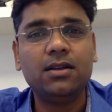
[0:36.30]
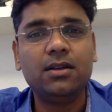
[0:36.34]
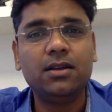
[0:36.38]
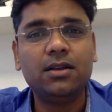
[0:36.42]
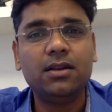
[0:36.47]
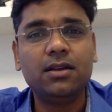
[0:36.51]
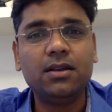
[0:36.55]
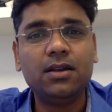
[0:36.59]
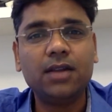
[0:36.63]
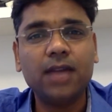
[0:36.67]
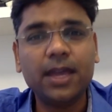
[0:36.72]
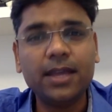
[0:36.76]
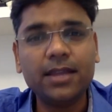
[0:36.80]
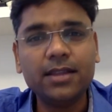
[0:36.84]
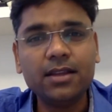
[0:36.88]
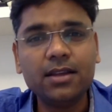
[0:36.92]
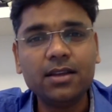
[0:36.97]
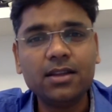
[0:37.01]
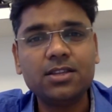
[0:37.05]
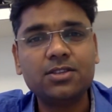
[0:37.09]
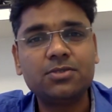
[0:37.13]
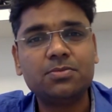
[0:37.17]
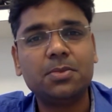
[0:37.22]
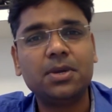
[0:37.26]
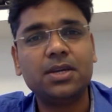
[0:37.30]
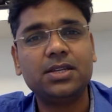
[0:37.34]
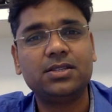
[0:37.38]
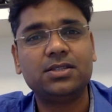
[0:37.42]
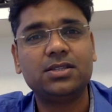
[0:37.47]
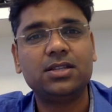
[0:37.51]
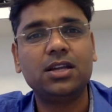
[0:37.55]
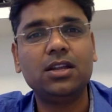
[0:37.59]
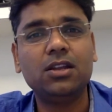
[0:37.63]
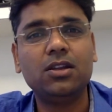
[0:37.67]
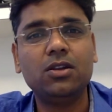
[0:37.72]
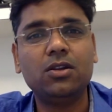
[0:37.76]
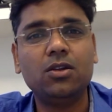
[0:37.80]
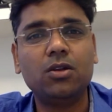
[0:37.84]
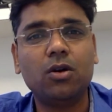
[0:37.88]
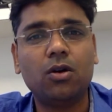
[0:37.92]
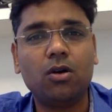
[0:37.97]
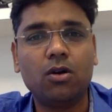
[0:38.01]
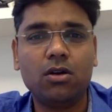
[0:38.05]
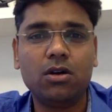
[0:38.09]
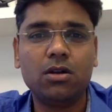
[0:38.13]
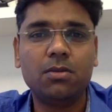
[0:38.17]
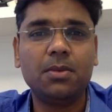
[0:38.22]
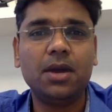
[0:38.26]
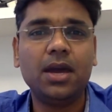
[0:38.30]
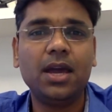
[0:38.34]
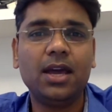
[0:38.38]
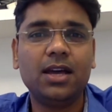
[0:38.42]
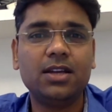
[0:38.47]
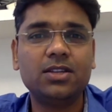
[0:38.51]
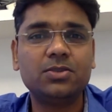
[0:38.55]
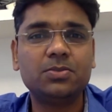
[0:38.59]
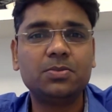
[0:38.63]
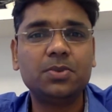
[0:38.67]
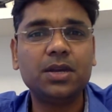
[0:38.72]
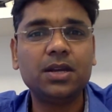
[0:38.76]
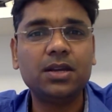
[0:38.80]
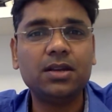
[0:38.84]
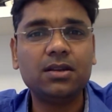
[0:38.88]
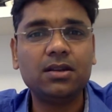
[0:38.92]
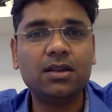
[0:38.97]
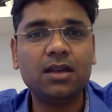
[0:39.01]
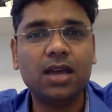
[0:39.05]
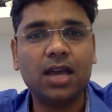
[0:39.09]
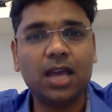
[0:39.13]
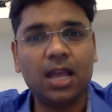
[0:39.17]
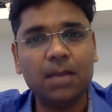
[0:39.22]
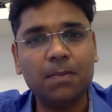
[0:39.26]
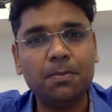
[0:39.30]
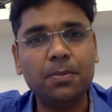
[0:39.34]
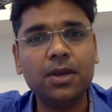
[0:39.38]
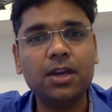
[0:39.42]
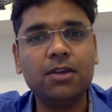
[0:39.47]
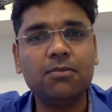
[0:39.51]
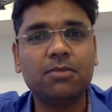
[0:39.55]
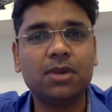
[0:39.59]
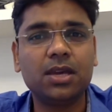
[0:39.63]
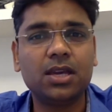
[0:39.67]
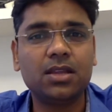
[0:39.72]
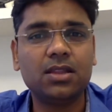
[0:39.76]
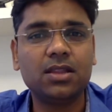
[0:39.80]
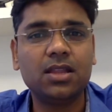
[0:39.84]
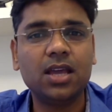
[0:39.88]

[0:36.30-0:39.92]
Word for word: neither is my son or my husband helping me.